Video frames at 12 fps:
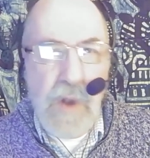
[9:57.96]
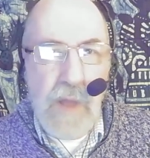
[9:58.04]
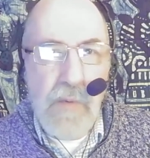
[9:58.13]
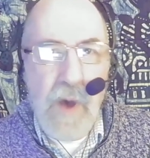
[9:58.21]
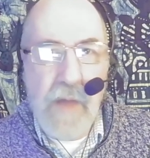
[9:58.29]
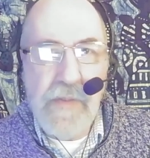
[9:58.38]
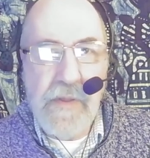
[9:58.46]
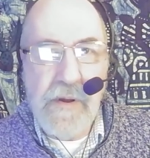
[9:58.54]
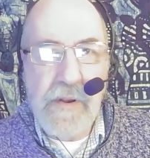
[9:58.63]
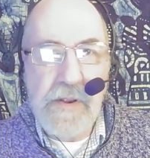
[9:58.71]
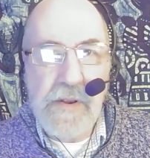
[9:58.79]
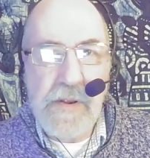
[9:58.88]
one
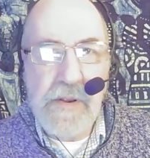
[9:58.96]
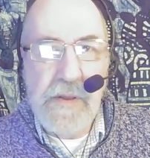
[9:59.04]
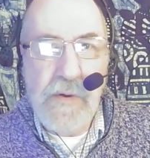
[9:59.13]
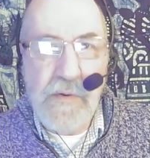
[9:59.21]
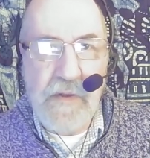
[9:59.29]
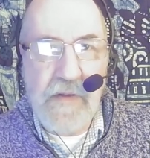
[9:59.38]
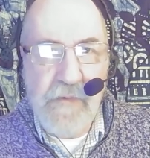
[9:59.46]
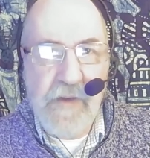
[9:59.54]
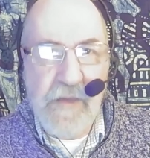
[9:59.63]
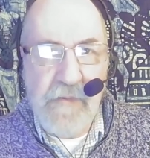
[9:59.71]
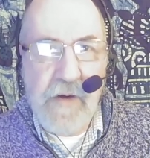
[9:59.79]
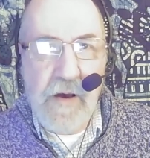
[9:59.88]
that uses
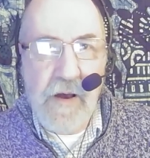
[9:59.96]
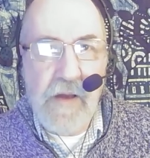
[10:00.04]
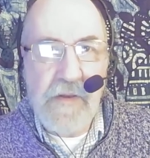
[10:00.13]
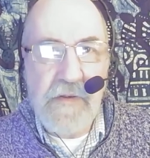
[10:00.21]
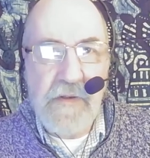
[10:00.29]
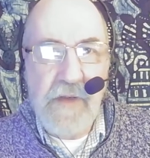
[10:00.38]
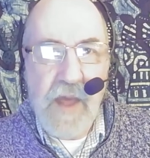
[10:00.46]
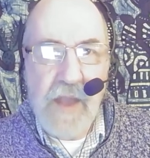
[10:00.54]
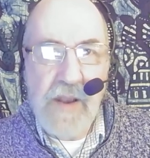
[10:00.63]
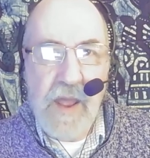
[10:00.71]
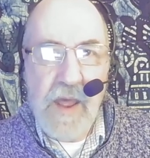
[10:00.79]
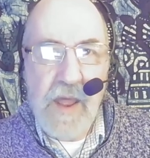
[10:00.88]
free verse,
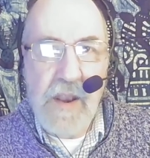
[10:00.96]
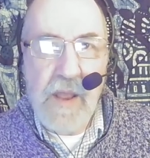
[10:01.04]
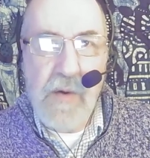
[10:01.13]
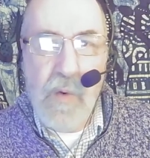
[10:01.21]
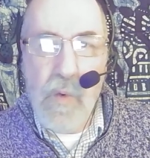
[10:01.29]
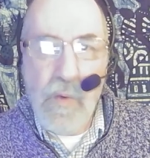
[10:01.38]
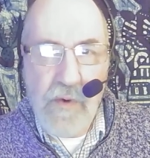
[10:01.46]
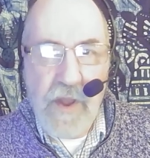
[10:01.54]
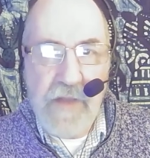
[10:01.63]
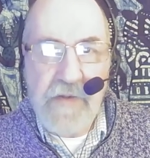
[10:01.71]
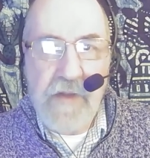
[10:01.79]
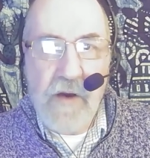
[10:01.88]
and all the
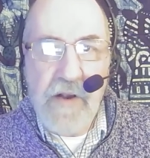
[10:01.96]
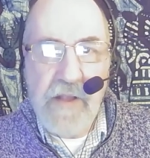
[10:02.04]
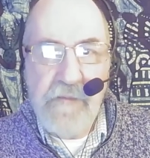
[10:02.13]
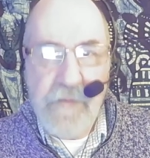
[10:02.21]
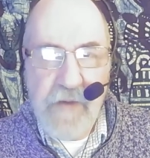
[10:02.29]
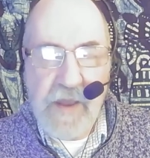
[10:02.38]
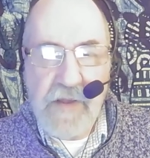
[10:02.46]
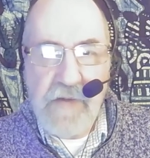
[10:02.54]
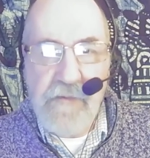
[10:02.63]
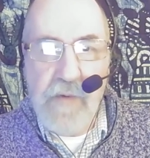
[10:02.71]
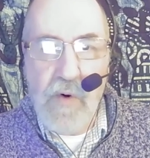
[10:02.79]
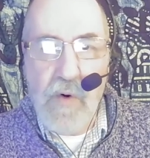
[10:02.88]
rest are in fixed
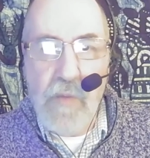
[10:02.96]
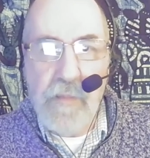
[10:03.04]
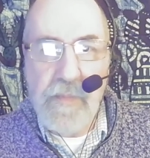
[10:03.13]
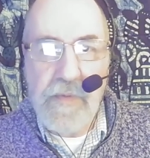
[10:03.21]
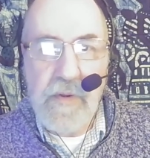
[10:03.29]
forms.